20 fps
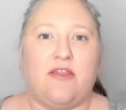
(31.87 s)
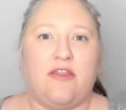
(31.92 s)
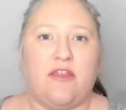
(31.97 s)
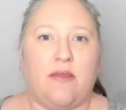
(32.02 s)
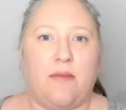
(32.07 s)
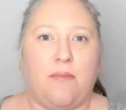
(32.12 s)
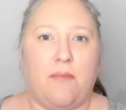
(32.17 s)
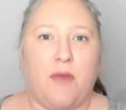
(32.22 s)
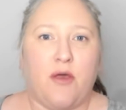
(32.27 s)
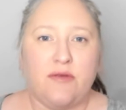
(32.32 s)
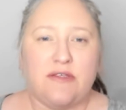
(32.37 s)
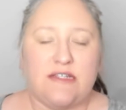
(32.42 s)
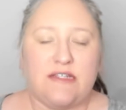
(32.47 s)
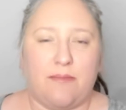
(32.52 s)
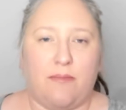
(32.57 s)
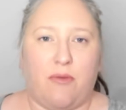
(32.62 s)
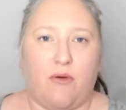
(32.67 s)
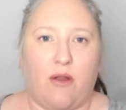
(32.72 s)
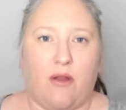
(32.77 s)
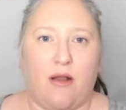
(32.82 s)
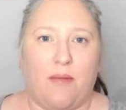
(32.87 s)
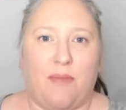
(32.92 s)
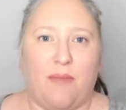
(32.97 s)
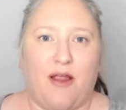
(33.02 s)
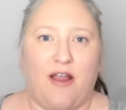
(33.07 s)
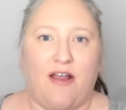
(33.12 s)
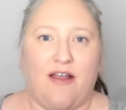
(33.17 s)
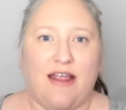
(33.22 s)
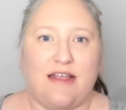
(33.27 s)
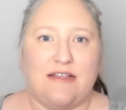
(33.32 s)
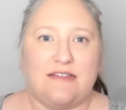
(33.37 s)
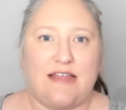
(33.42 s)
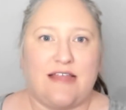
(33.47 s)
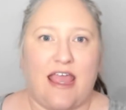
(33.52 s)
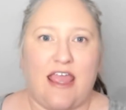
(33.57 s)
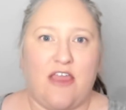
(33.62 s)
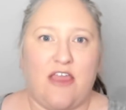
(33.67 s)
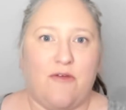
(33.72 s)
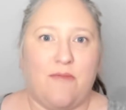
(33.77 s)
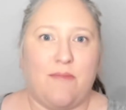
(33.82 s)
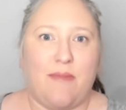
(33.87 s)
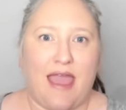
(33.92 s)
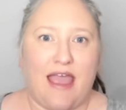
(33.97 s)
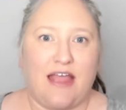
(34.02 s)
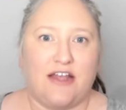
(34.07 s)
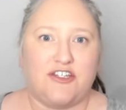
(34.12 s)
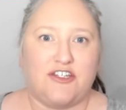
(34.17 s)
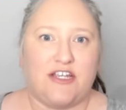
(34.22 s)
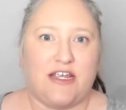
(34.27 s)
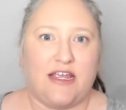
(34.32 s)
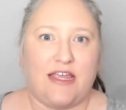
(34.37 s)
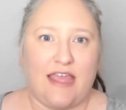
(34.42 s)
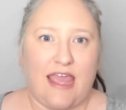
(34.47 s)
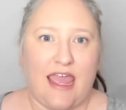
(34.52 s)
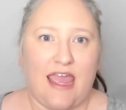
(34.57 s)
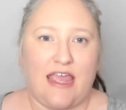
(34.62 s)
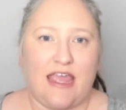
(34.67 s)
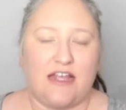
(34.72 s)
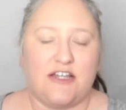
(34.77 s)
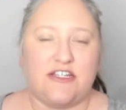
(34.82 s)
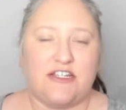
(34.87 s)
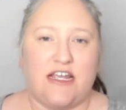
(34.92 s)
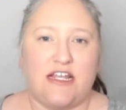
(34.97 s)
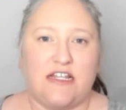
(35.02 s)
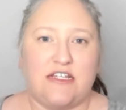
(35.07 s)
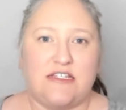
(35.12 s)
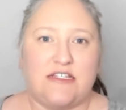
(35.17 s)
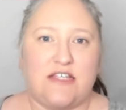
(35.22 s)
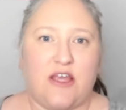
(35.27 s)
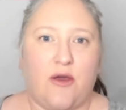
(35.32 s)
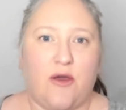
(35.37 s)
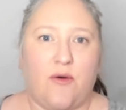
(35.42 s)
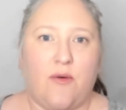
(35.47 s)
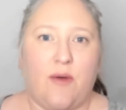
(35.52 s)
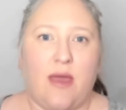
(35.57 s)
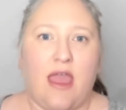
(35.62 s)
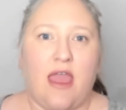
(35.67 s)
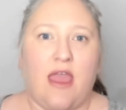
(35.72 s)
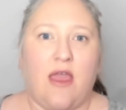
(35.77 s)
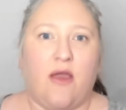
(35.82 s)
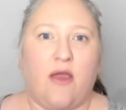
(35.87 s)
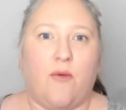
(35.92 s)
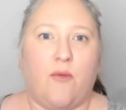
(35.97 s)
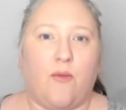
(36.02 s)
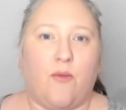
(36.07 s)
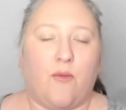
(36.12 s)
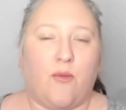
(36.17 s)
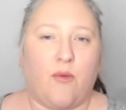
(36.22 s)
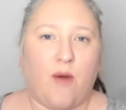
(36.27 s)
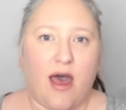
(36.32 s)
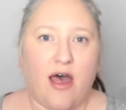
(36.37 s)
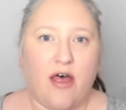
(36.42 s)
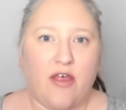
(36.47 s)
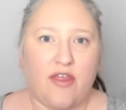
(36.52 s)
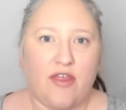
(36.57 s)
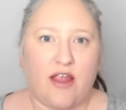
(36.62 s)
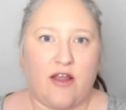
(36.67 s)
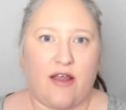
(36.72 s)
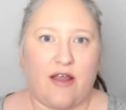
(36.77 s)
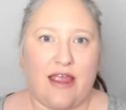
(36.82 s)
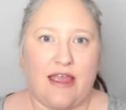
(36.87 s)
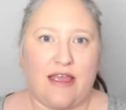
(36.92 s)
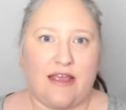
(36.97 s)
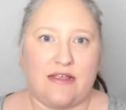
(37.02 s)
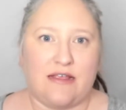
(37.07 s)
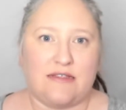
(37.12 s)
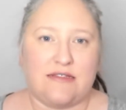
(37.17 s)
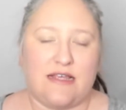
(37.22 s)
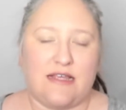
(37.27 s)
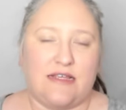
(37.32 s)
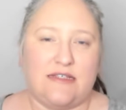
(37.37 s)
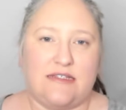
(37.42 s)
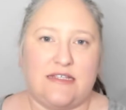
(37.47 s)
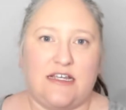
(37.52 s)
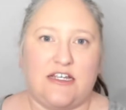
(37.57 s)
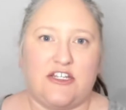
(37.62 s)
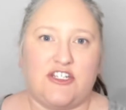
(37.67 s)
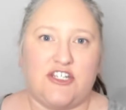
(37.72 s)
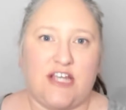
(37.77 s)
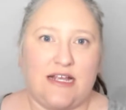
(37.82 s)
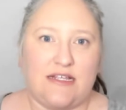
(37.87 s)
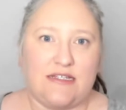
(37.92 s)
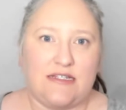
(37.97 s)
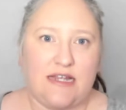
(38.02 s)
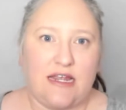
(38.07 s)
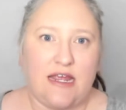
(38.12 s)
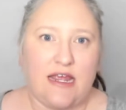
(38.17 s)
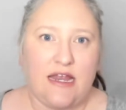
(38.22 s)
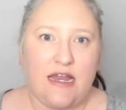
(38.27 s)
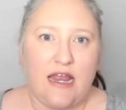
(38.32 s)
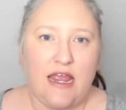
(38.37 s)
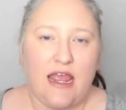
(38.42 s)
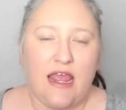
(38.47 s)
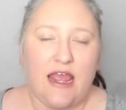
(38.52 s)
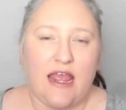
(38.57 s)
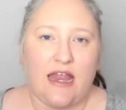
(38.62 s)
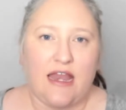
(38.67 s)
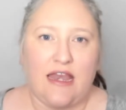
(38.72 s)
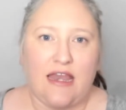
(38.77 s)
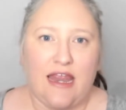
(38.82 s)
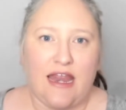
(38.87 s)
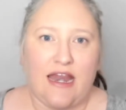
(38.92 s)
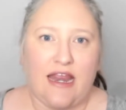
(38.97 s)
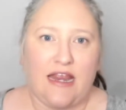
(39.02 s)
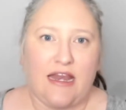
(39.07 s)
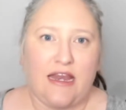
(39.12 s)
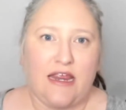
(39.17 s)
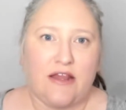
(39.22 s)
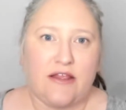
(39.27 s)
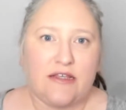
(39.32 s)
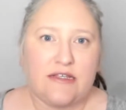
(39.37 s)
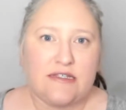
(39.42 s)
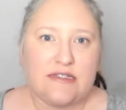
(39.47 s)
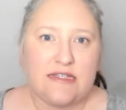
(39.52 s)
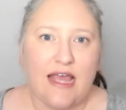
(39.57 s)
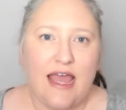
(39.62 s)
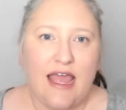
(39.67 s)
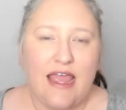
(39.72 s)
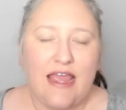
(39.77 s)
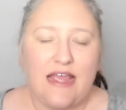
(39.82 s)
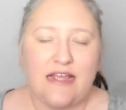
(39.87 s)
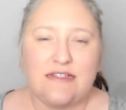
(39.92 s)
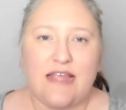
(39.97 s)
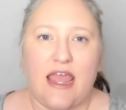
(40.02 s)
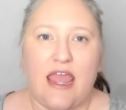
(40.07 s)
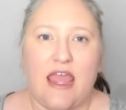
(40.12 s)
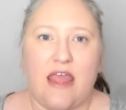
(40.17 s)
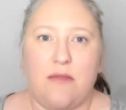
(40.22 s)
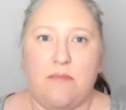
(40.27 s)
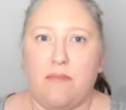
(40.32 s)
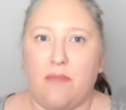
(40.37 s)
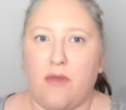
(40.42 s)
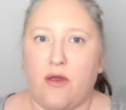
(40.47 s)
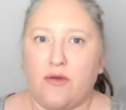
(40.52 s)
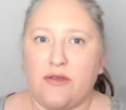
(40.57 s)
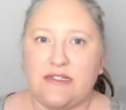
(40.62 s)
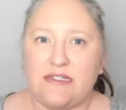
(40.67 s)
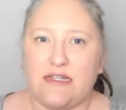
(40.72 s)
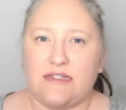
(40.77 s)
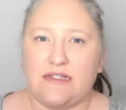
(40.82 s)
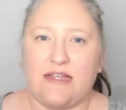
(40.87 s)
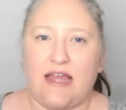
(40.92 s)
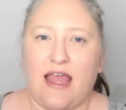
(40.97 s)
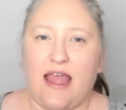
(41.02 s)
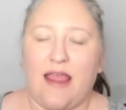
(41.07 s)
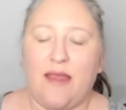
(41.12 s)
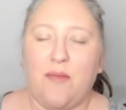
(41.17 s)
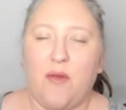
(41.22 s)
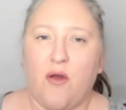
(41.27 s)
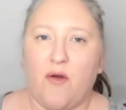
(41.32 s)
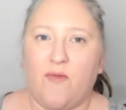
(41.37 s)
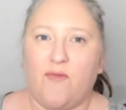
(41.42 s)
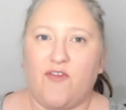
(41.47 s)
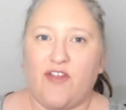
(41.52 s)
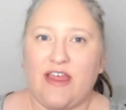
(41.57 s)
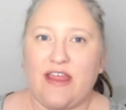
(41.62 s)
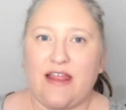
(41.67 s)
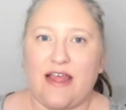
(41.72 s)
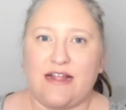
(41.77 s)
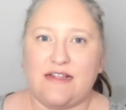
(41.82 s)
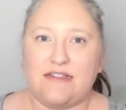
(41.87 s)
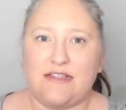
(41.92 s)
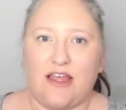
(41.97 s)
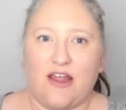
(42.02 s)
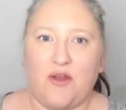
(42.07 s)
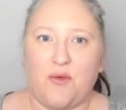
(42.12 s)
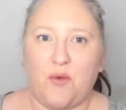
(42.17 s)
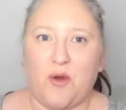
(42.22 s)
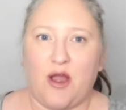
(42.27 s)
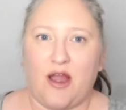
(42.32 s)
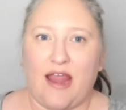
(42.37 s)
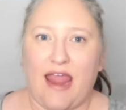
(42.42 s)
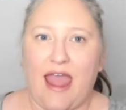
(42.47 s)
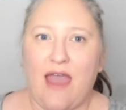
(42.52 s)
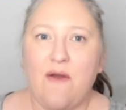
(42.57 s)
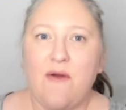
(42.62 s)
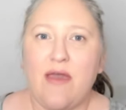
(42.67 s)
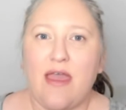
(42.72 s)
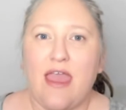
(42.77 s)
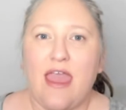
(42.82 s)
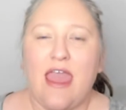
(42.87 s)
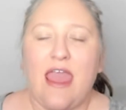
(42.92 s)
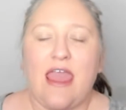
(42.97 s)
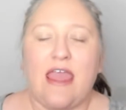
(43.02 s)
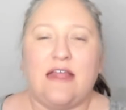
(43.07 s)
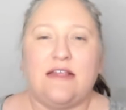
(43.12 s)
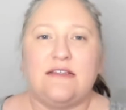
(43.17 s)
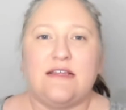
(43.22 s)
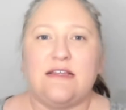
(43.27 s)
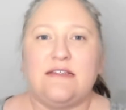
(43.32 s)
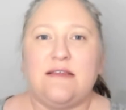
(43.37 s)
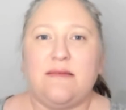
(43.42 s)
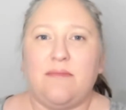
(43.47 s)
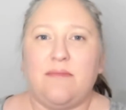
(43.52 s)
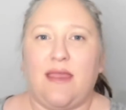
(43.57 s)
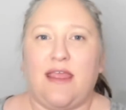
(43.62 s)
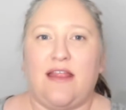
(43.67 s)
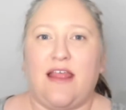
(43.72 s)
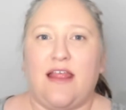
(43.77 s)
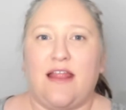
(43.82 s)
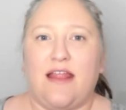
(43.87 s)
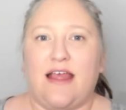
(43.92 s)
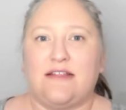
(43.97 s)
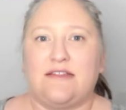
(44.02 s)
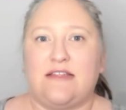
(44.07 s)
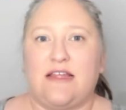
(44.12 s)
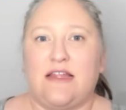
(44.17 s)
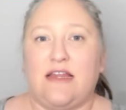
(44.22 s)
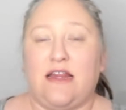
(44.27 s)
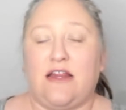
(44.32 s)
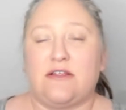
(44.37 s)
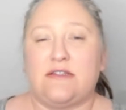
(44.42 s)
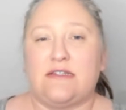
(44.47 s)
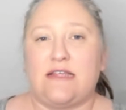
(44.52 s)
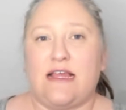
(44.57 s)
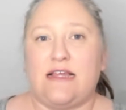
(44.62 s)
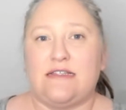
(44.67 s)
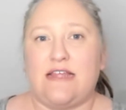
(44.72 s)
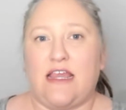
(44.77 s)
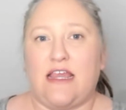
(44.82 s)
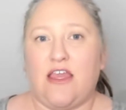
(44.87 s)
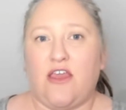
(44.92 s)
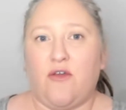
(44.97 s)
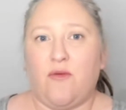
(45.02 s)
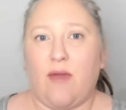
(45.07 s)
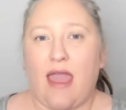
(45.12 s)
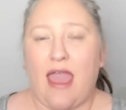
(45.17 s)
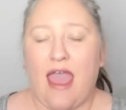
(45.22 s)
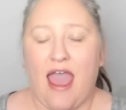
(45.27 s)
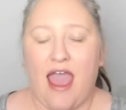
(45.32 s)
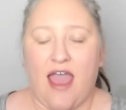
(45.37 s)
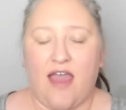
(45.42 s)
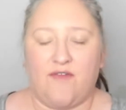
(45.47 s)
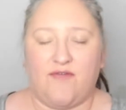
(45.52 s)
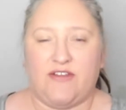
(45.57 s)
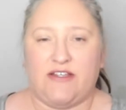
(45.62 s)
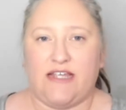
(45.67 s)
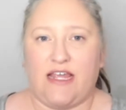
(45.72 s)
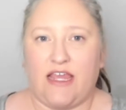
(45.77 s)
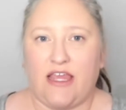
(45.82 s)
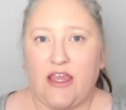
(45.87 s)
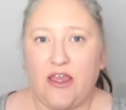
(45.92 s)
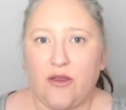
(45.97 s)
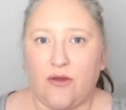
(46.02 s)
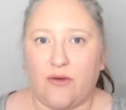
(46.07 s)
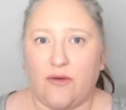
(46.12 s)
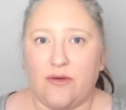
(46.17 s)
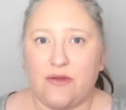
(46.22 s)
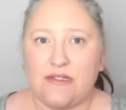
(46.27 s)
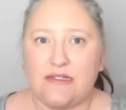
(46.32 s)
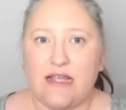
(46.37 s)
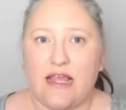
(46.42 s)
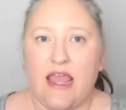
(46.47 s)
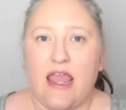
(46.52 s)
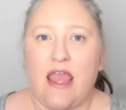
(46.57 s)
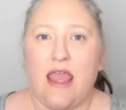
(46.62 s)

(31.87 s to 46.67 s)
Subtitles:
The most important part is that you match gauge. And so while there is a suggested knitting needle size, and most of the time, hopefully that's going to work out, it doesn't mean that that's the needle size that you have to use.